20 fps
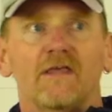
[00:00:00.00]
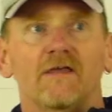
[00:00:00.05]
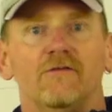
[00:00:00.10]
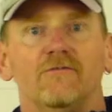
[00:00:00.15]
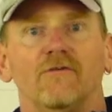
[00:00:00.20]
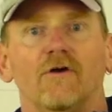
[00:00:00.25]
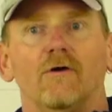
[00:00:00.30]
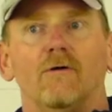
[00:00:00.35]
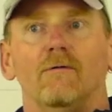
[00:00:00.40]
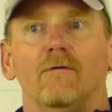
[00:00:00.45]

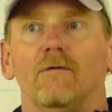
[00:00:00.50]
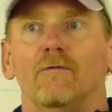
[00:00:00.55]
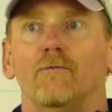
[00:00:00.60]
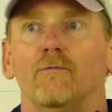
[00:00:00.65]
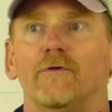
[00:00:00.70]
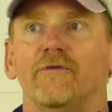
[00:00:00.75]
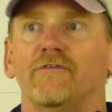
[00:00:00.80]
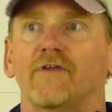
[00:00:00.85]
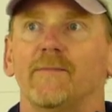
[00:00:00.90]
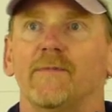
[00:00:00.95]
So the
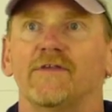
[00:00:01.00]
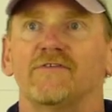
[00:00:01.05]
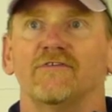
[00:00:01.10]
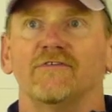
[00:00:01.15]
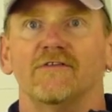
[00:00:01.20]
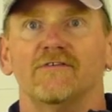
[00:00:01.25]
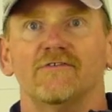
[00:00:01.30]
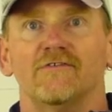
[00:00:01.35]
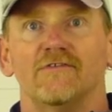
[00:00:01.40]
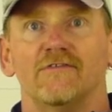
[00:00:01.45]
reason I mention
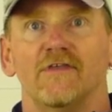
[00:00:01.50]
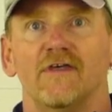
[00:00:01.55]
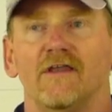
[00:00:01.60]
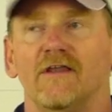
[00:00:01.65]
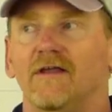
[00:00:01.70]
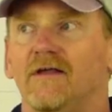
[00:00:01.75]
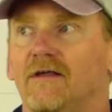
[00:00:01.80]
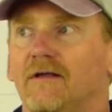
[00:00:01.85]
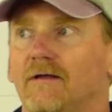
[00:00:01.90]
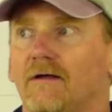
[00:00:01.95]
this is that
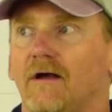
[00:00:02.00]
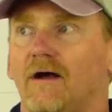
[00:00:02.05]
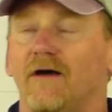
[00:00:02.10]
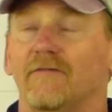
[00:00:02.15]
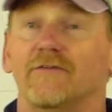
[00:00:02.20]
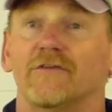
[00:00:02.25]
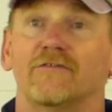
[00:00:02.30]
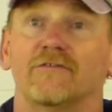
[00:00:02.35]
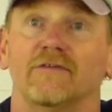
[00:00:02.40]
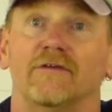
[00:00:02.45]

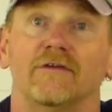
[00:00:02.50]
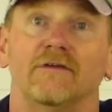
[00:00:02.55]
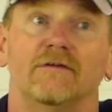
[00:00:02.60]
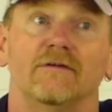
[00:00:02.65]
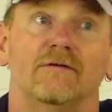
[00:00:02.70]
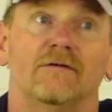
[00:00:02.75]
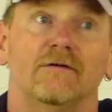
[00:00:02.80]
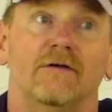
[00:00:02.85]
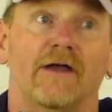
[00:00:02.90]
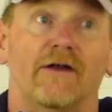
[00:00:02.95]
obviously
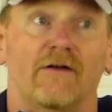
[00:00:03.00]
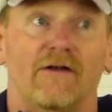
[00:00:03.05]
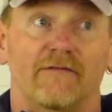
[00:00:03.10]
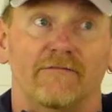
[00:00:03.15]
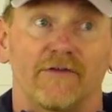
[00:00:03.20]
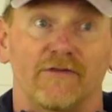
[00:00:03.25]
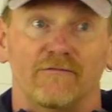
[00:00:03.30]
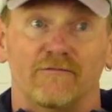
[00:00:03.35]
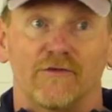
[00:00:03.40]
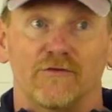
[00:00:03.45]
I don't have
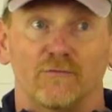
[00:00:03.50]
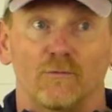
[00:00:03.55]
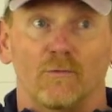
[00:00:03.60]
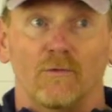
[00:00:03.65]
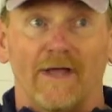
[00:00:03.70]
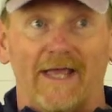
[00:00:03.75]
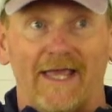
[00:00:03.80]
any visual